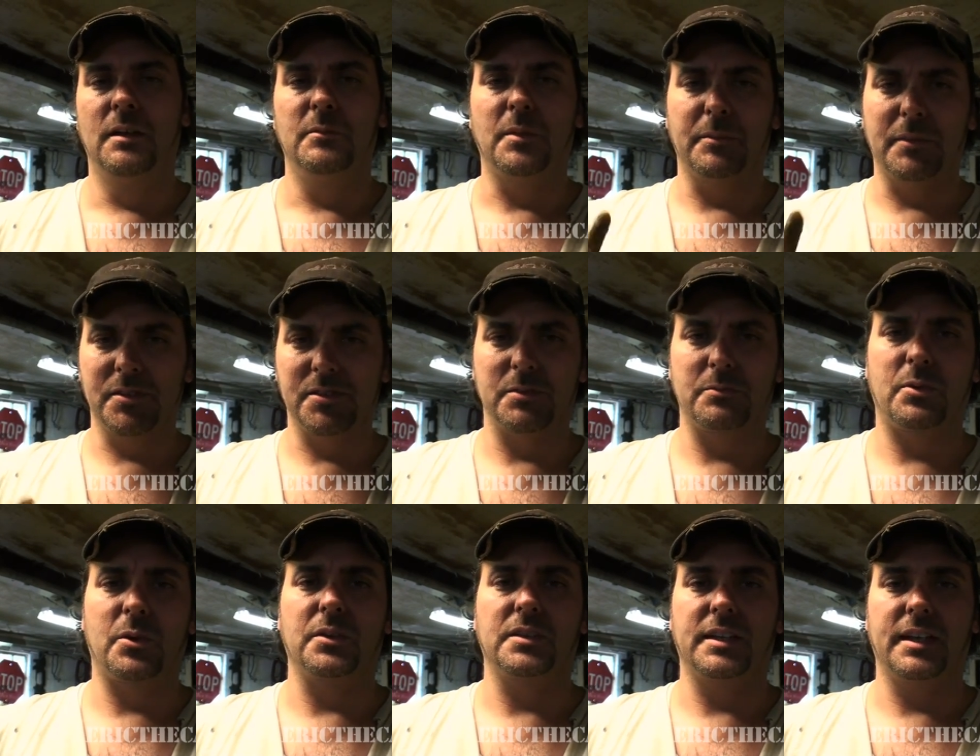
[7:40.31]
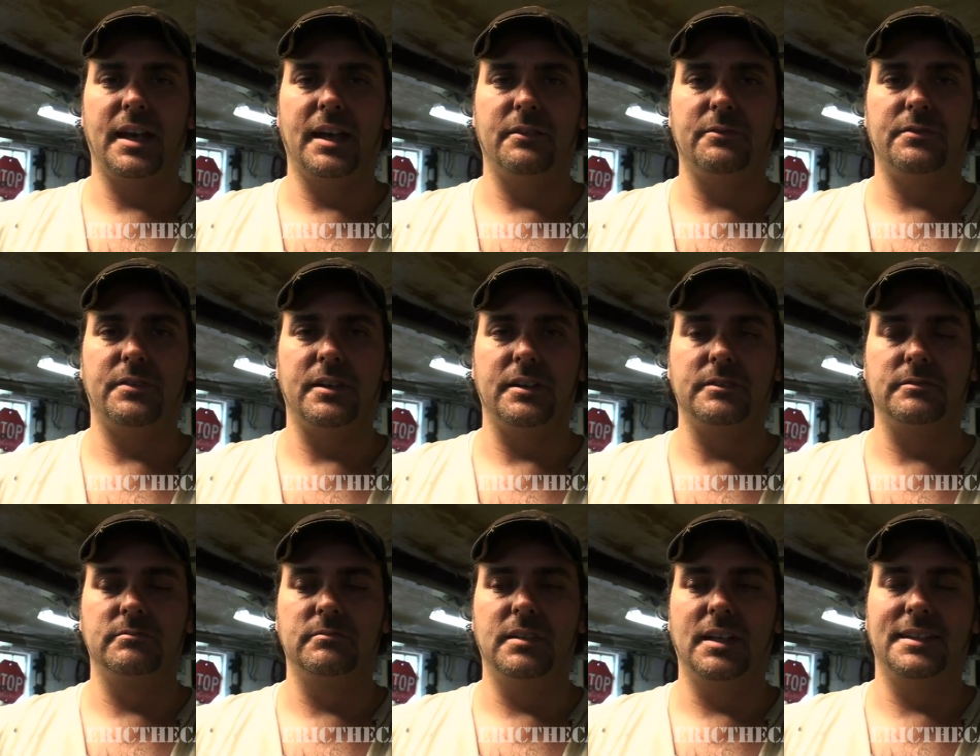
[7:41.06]
But most importantly, have
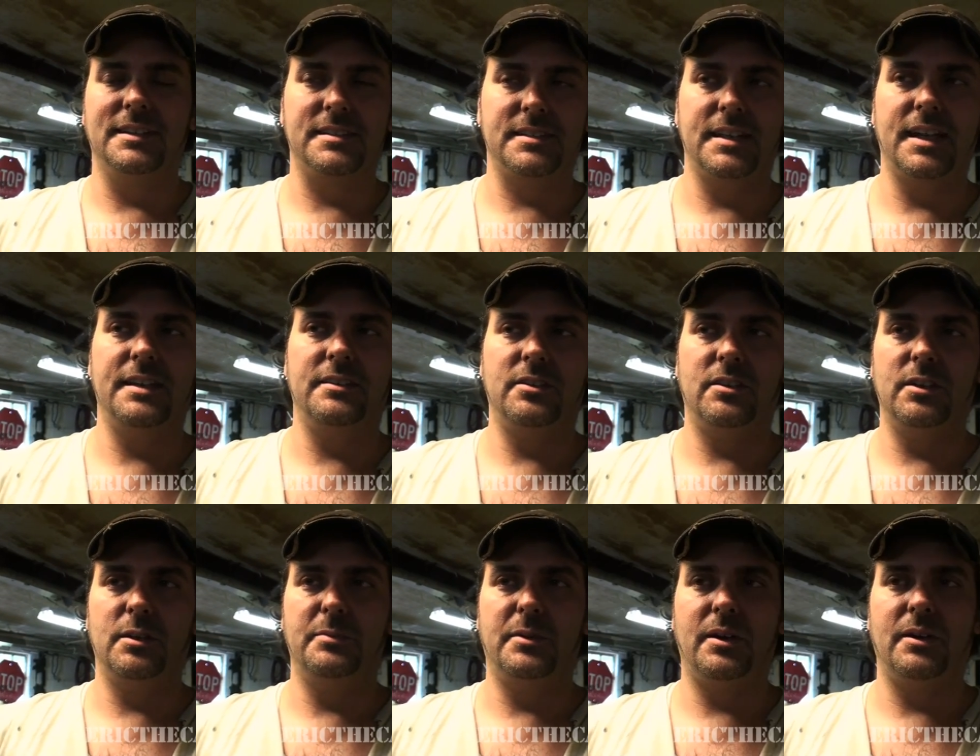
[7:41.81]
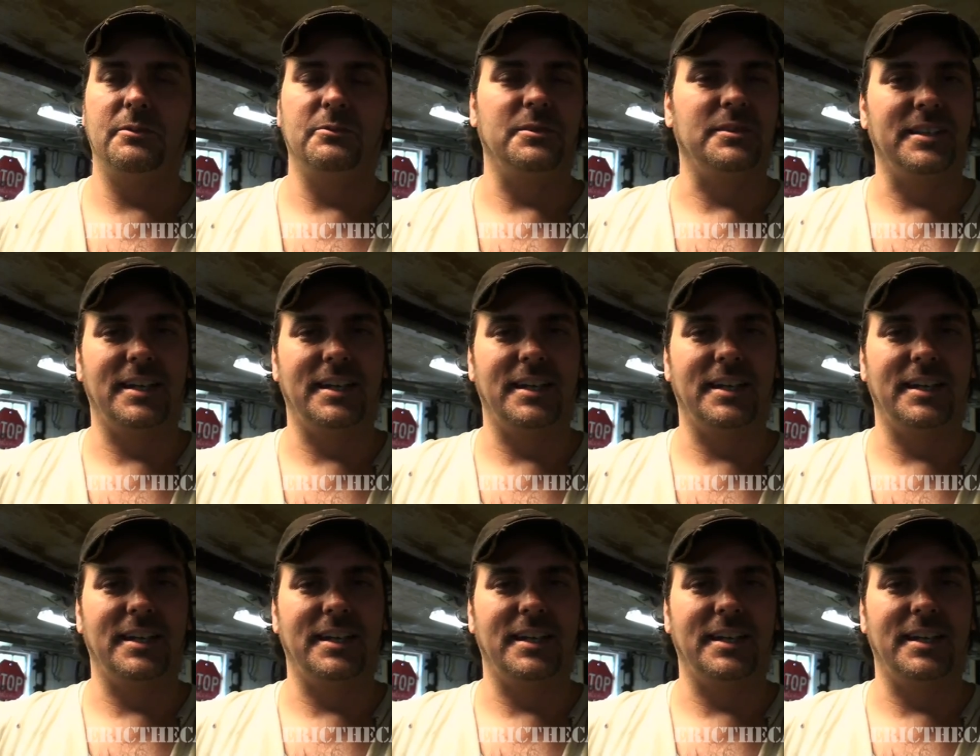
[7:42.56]
fun. And the staying dirty part,